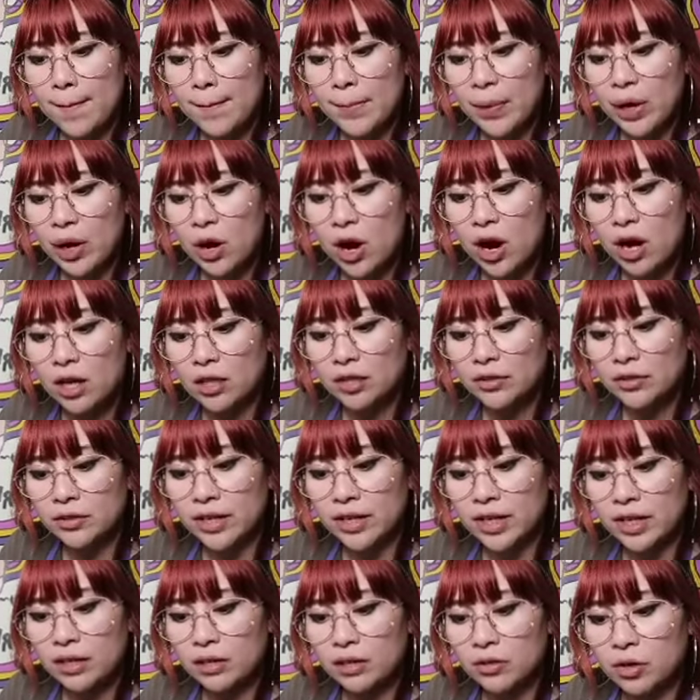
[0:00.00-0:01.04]

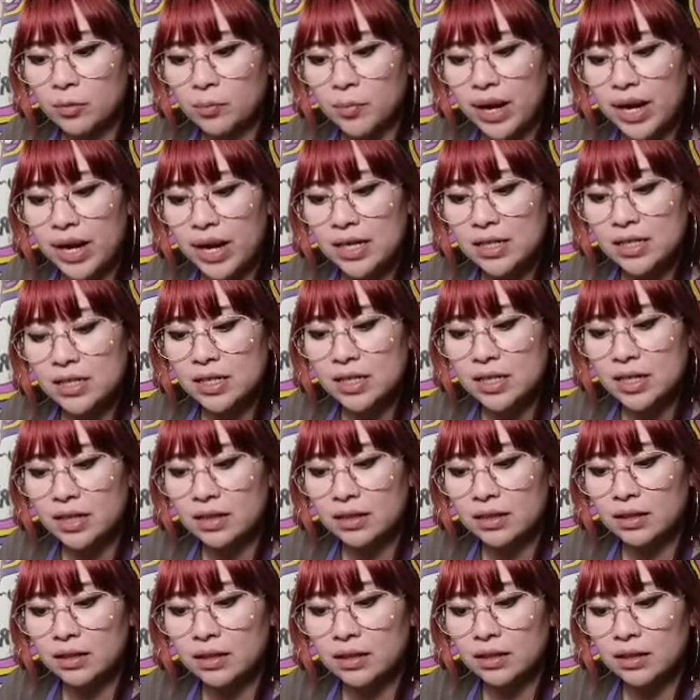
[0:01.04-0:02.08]
coloring or
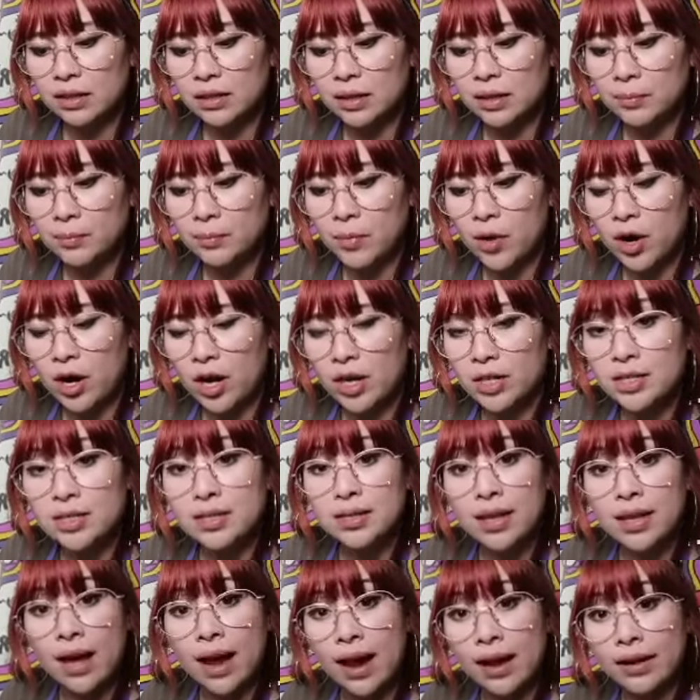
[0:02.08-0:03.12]
painting the parts
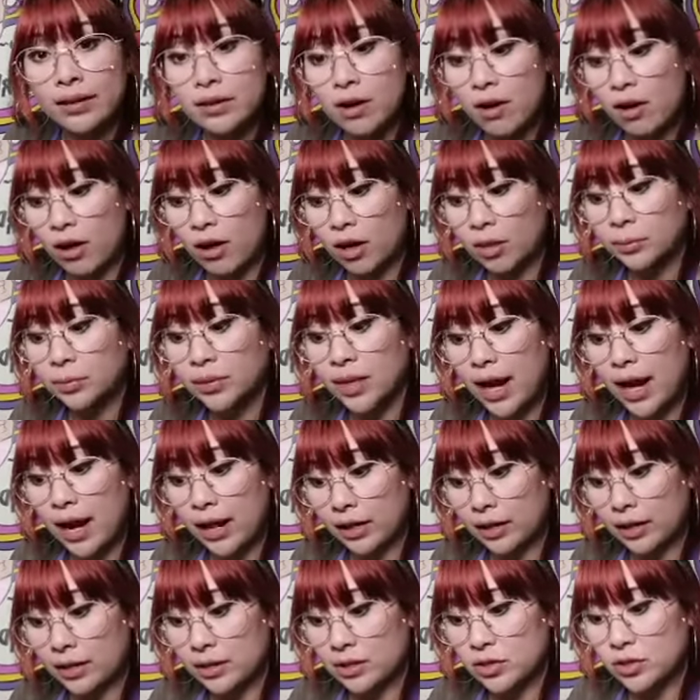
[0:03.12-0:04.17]
that are
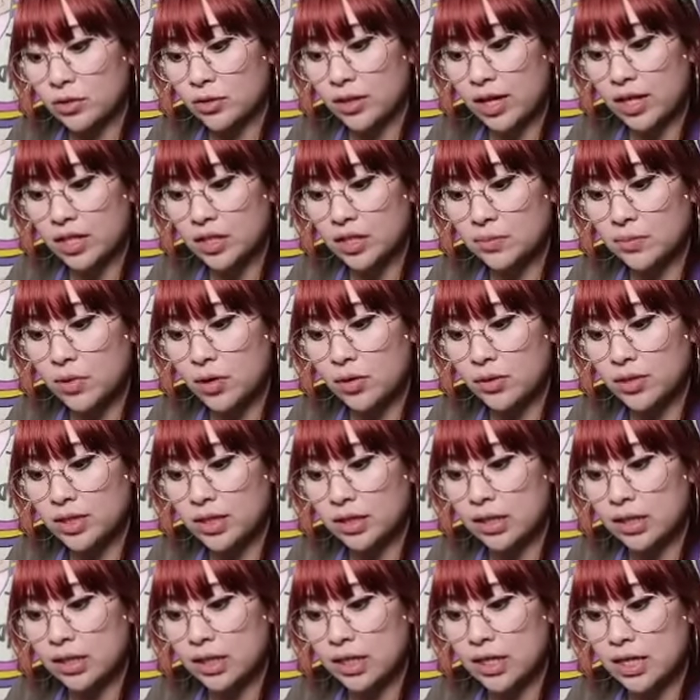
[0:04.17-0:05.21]
black. So that's
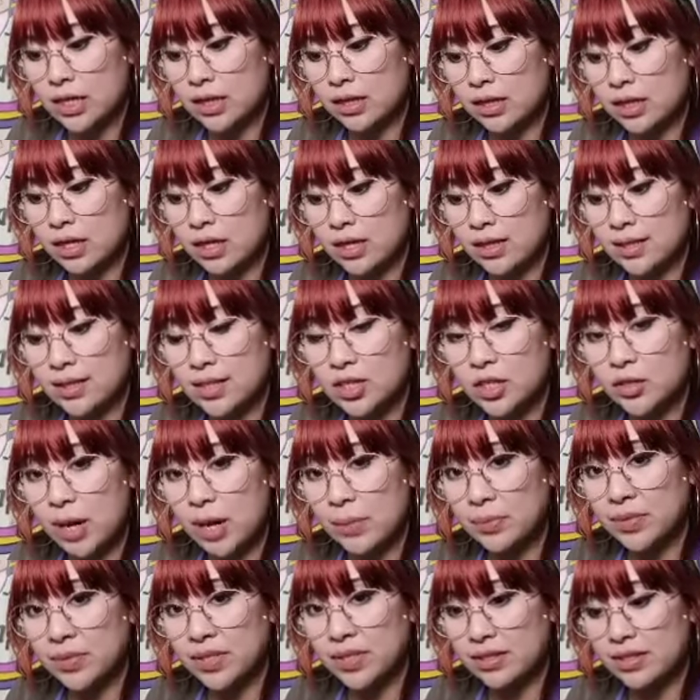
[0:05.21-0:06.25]
mostly the
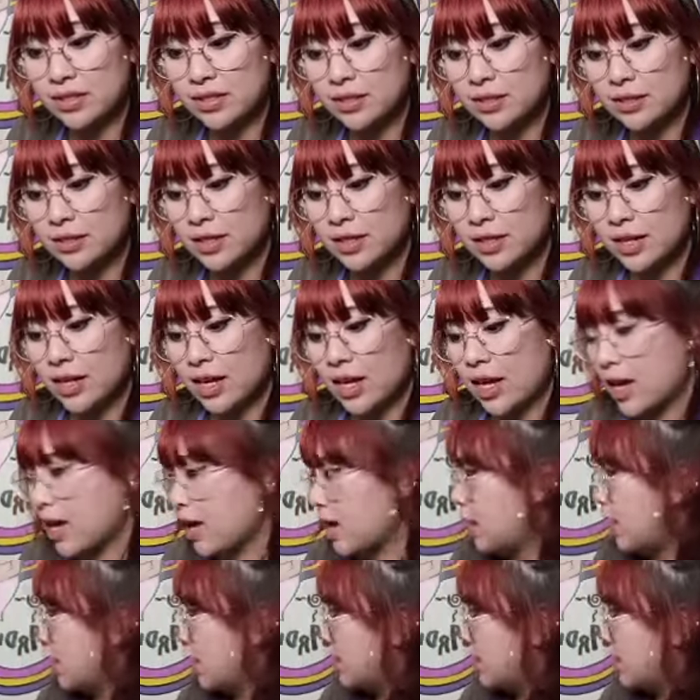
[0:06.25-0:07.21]
stripes and